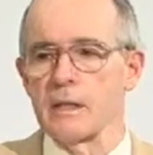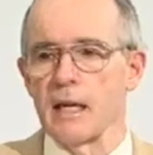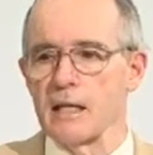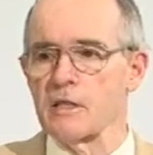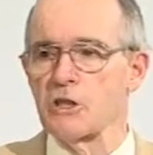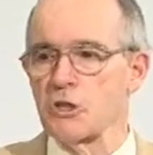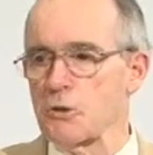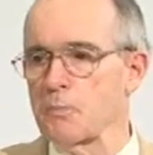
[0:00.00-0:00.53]
what
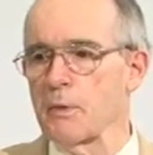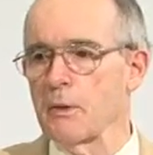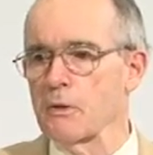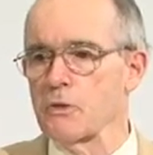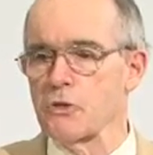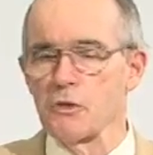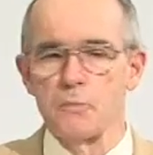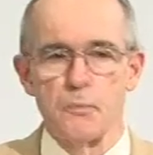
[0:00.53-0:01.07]
that
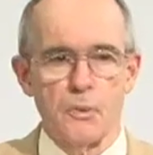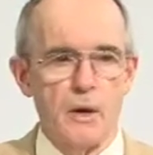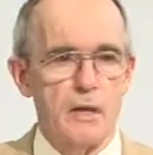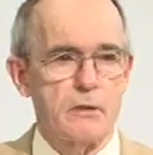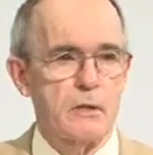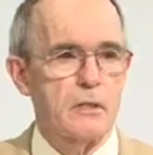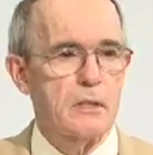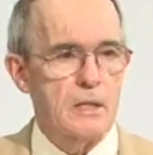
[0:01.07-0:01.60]
spiritual
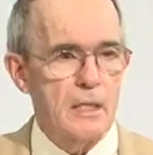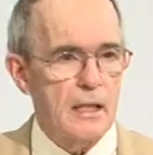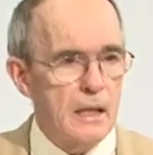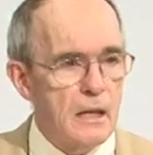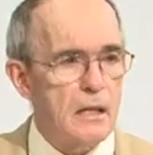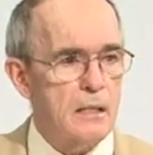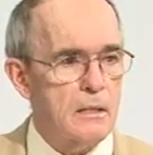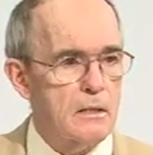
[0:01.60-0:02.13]
presence
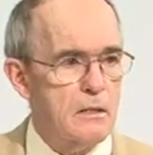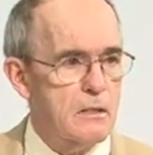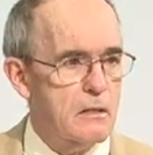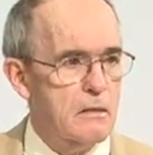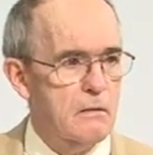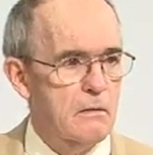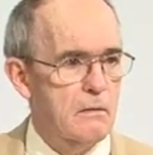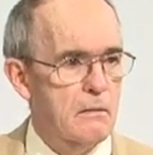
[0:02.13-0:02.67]

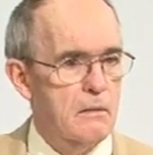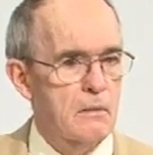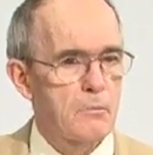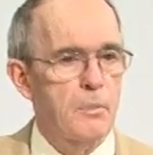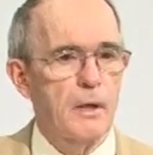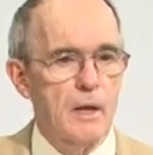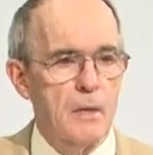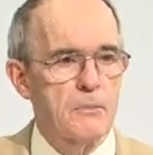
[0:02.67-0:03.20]
is
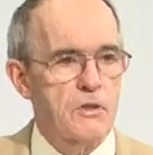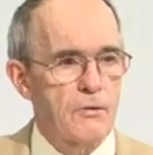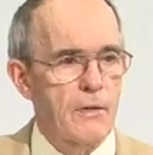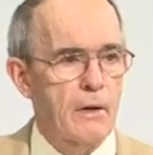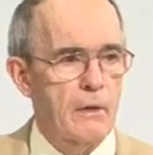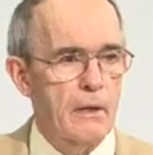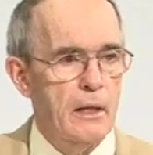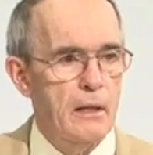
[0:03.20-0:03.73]
becomes
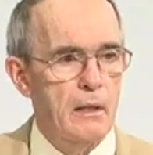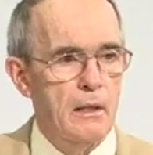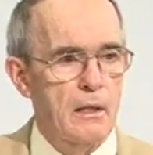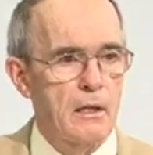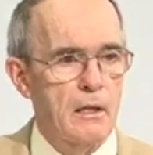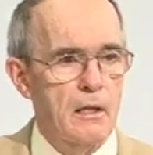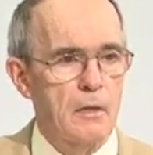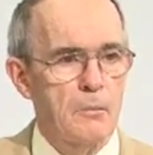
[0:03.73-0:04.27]
very,
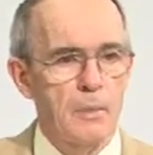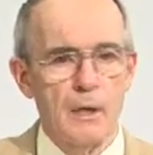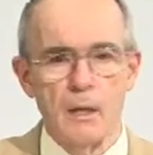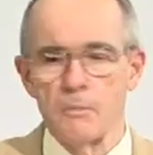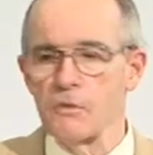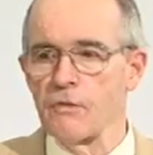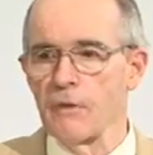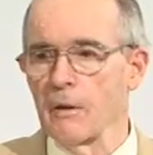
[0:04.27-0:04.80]

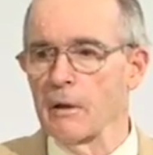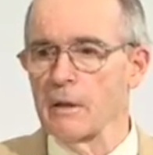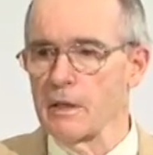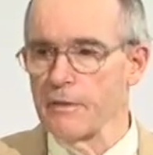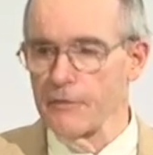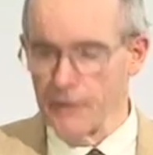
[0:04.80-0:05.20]
becomes very